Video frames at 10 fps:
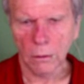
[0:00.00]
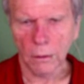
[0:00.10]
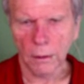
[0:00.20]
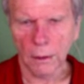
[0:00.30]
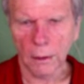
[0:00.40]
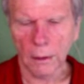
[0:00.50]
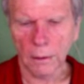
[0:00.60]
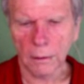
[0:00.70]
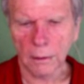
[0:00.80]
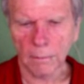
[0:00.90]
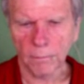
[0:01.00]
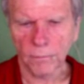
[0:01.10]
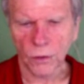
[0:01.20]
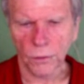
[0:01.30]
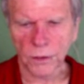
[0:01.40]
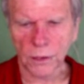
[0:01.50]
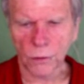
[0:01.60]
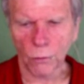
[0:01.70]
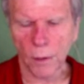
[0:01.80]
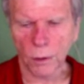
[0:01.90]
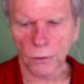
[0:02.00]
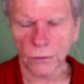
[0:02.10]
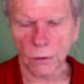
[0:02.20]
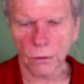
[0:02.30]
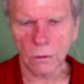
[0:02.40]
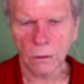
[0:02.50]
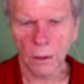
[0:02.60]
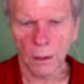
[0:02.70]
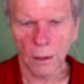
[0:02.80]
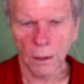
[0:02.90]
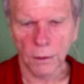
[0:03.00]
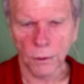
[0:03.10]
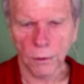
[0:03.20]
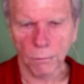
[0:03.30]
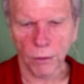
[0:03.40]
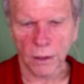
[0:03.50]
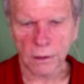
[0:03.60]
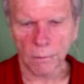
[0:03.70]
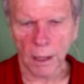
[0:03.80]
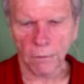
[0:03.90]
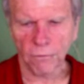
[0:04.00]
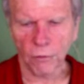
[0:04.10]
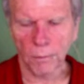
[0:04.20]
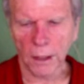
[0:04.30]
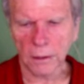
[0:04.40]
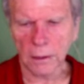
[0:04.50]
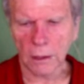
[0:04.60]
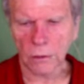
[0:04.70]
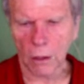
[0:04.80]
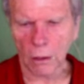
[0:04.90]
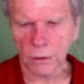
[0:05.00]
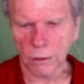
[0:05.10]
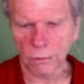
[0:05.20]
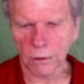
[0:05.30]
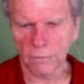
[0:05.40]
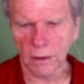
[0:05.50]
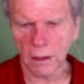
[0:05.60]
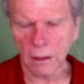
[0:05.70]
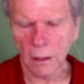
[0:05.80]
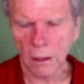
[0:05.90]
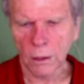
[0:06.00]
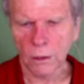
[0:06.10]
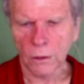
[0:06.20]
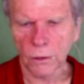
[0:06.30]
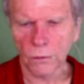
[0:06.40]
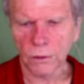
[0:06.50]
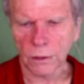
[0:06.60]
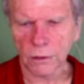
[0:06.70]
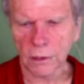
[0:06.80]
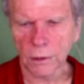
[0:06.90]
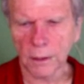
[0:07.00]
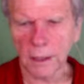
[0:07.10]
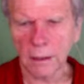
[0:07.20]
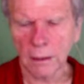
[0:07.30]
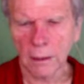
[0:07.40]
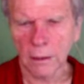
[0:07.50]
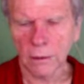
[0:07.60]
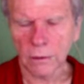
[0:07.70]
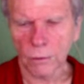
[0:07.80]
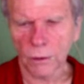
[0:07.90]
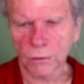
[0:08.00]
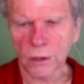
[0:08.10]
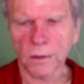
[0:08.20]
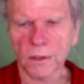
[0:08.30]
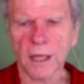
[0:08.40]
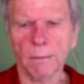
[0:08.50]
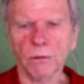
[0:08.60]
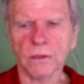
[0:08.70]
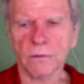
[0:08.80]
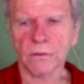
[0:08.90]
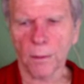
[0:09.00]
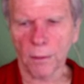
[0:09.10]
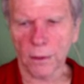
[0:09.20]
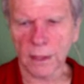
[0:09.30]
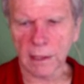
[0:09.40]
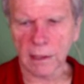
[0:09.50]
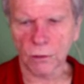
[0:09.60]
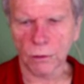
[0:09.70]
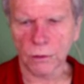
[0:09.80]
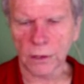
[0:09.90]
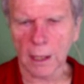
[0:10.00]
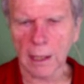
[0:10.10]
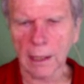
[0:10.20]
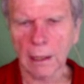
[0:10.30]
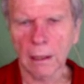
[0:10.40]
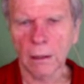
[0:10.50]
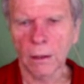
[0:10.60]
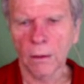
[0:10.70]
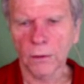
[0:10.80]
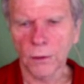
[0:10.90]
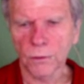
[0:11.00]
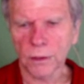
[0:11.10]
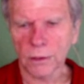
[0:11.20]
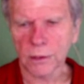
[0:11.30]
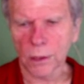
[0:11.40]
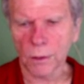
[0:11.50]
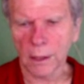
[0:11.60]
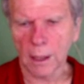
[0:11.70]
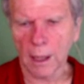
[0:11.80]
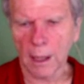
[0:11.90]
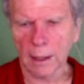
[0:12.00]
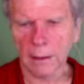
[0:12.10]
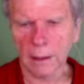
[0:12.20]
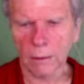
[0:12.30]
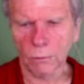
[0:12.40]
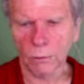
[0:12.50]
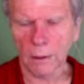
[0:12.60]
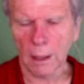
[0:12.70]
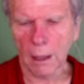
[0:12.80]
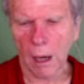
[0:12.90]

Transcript: And so this is a remote control. You can press the microphone button and talk to your TV using Siri. Here's some examples of some of the things you could say using Siri, and it would